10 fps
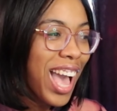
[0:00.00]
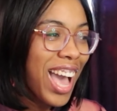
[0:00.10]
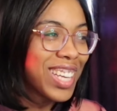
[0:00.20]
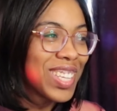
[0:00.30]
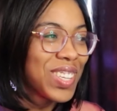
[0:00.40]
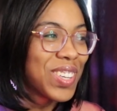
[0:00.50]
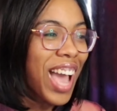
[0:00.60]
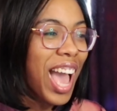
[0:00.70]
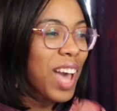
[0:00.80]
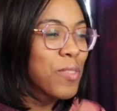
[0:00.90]
I knew
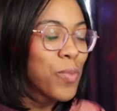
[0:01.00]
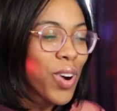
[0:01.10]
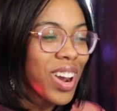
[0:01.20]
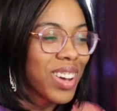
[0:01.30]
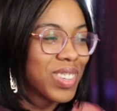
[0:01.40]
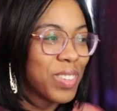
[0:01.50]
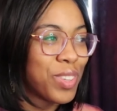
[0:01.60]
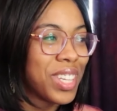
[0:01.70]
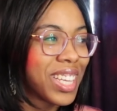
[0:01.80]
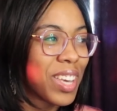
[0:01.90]
it. I had more of a
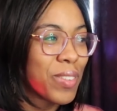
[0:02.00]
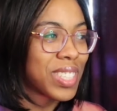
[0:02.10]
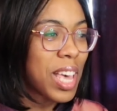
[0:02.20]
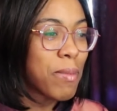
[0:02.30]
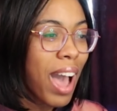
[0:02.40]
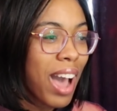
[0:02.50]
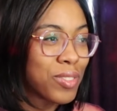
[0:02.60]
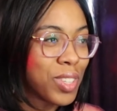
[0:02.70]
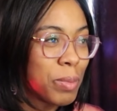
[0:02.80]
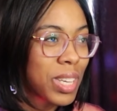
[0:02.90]
feeling it was him
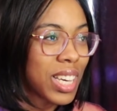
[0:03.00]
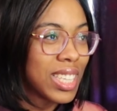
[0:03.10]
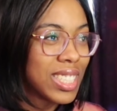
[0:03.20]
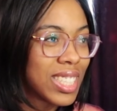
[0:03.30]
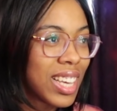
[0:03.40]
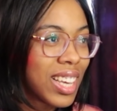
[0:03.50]
after because...